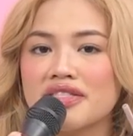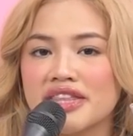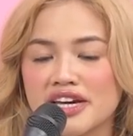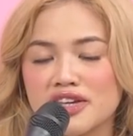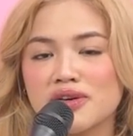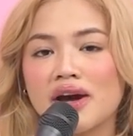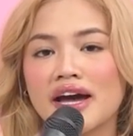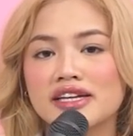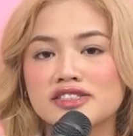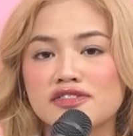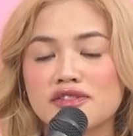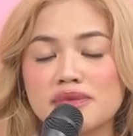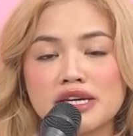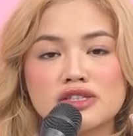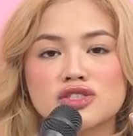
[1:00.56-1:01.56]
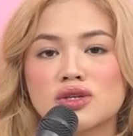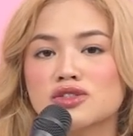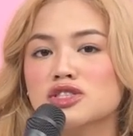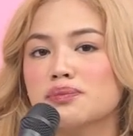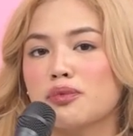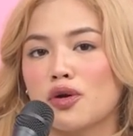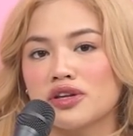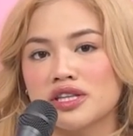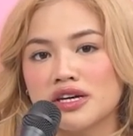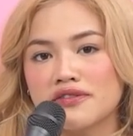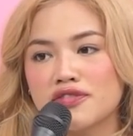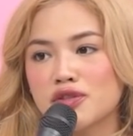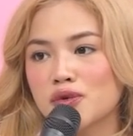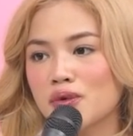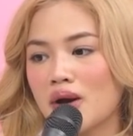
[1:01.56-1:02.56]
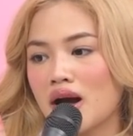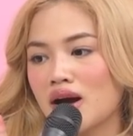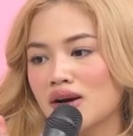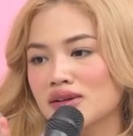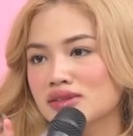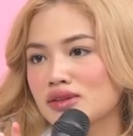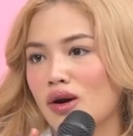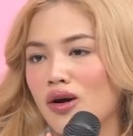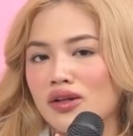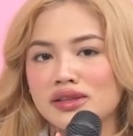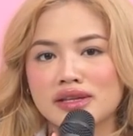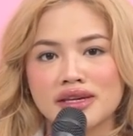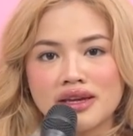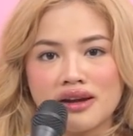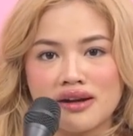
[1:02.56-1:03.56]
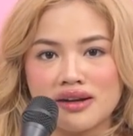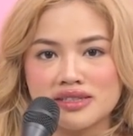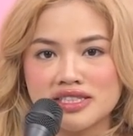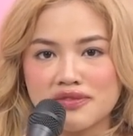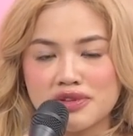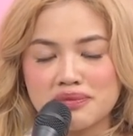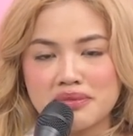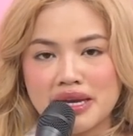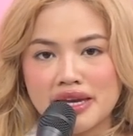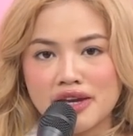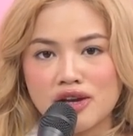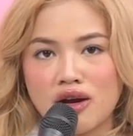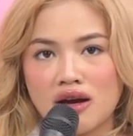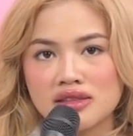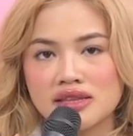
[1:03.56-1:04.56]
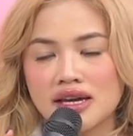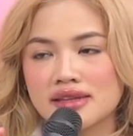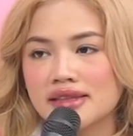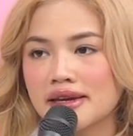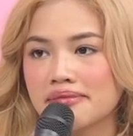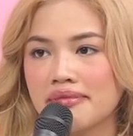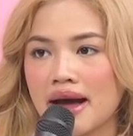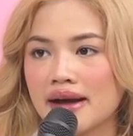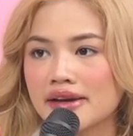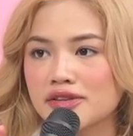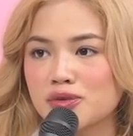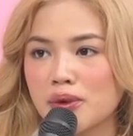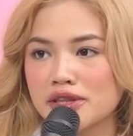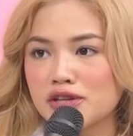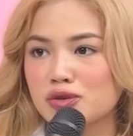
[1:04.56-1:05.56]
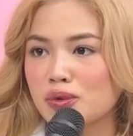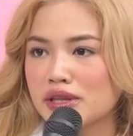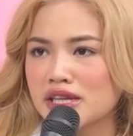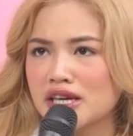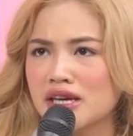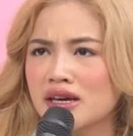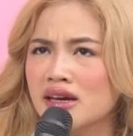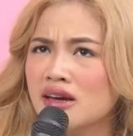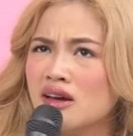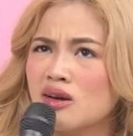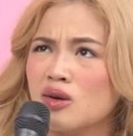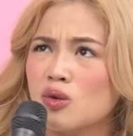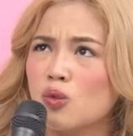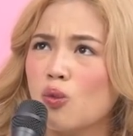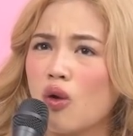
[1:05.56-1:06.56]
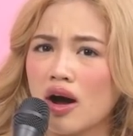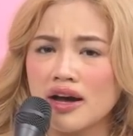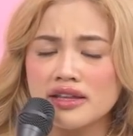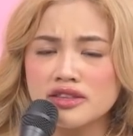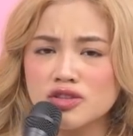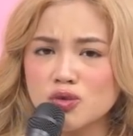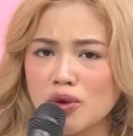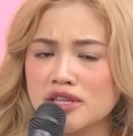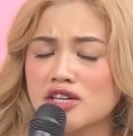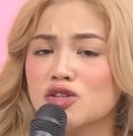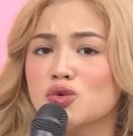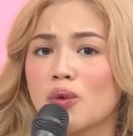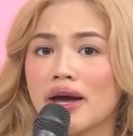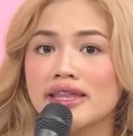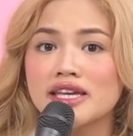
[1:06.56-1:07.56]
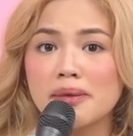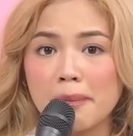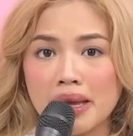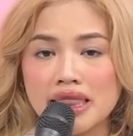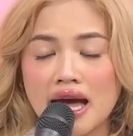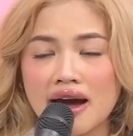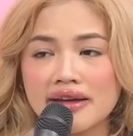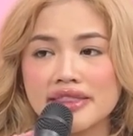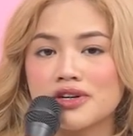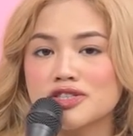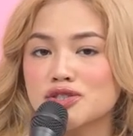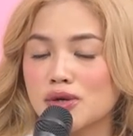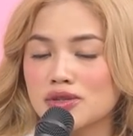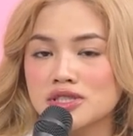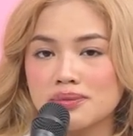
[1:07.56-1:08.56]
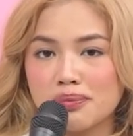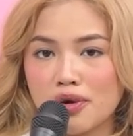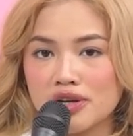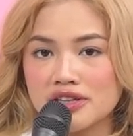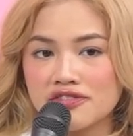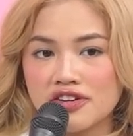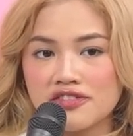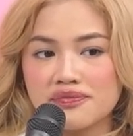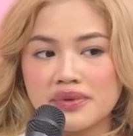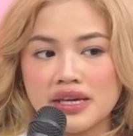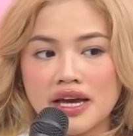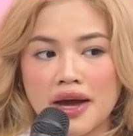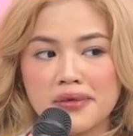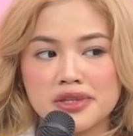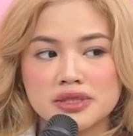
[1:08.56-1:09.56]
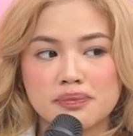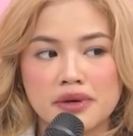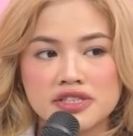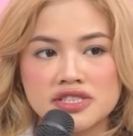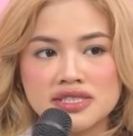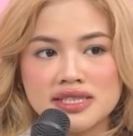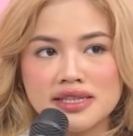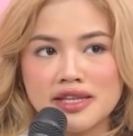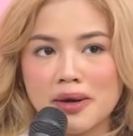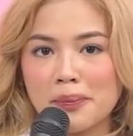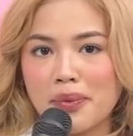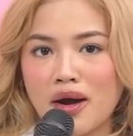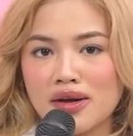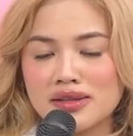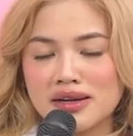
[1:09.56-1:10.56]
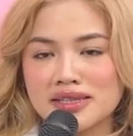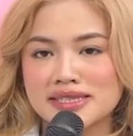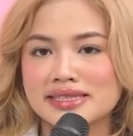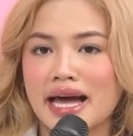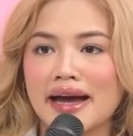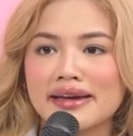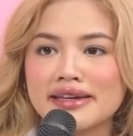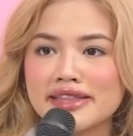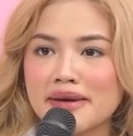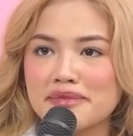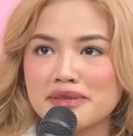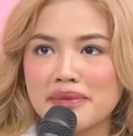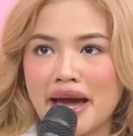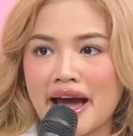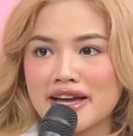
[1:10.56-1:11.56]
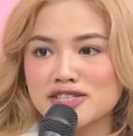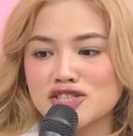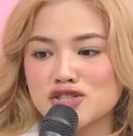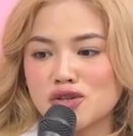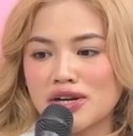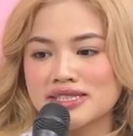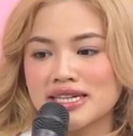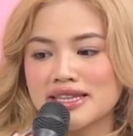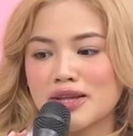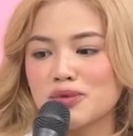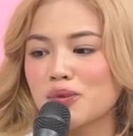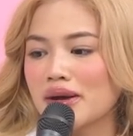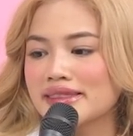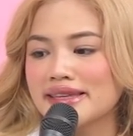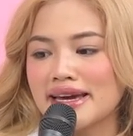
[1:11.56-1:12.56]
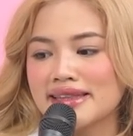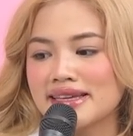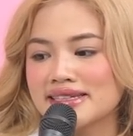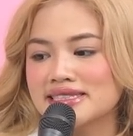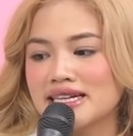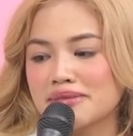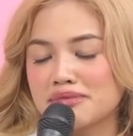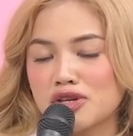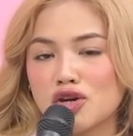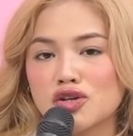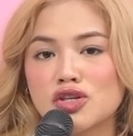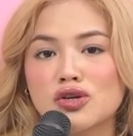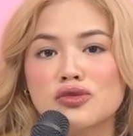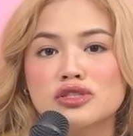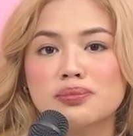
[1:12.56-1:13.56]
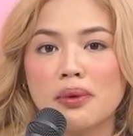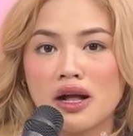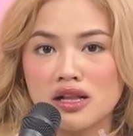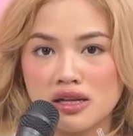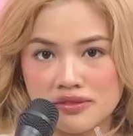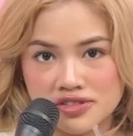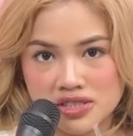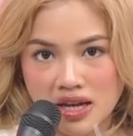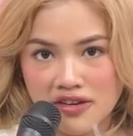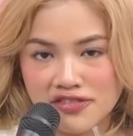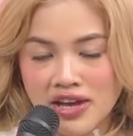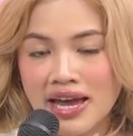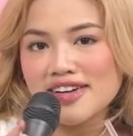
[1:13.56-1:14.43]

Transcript: Thank you guys for being so supportive throughout all the years I've been making content. Like back in 2020 pa lang, they were so supportive of me. I was purchasing their products, tagging them in my IG stories, and then one day they sent me a huge bulk of stuff.